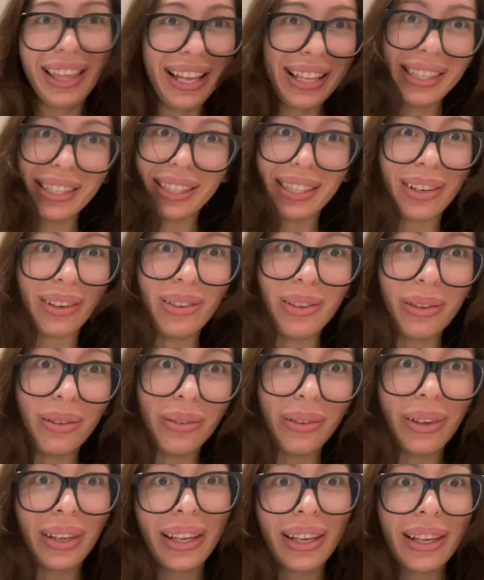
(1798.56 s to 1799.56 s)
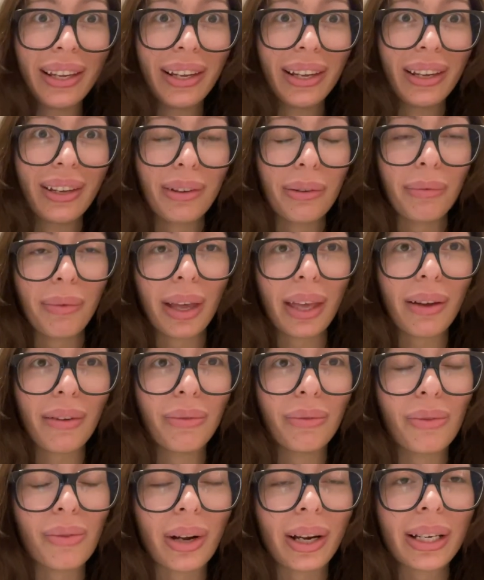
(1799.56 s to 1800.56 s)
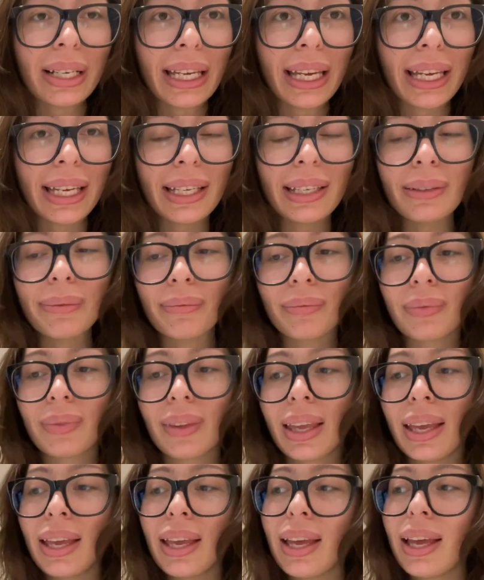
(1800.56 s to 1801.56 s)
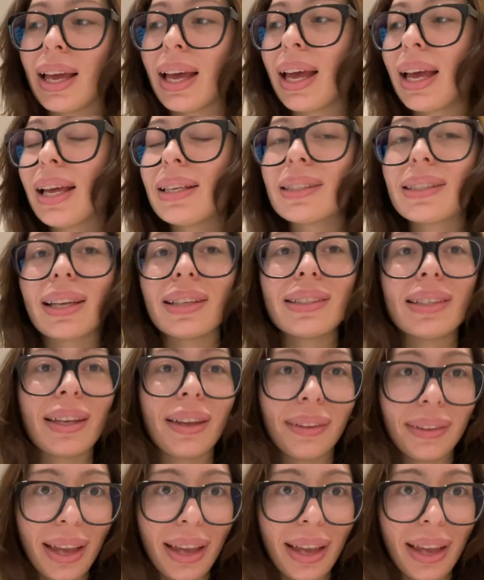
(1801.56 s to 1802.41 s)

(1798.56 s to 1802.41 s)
that's their new way of working. And until